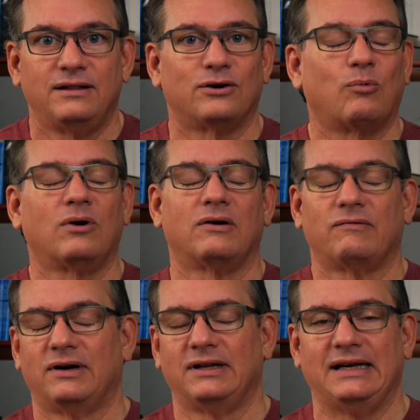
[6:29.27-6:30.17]
There weren't
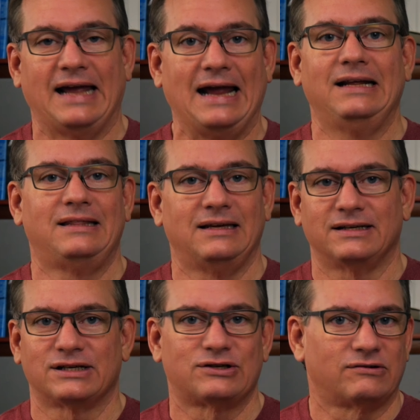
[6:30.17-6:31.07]
really
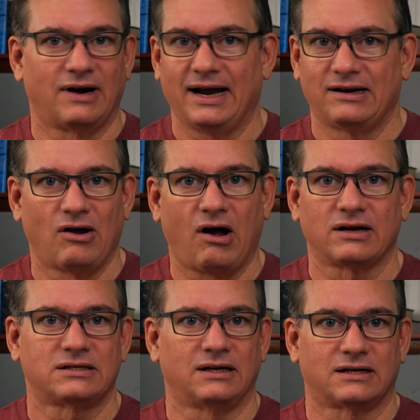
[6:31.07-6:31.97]
atheists or
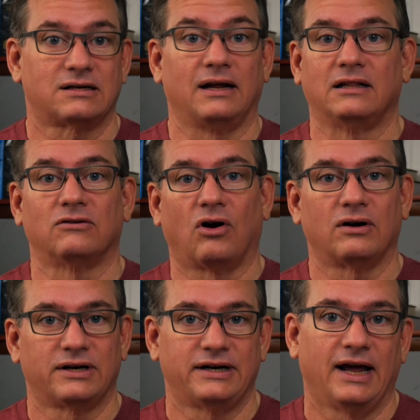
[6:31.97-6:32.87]
agnostics like there
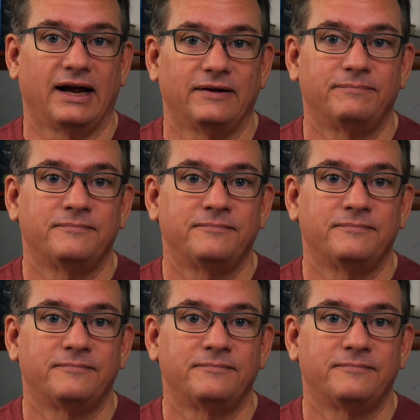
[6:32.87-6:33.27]
are today.